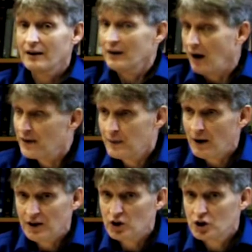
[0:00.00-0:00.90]
either
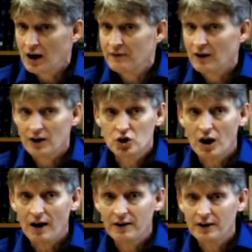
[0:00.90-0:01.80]
by the Shaiva
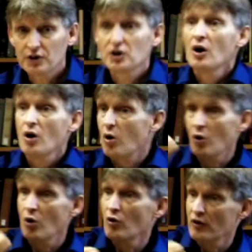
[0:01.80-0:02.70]
acharyas
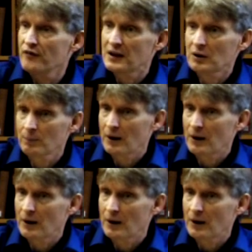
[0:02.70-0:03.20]
or revealed by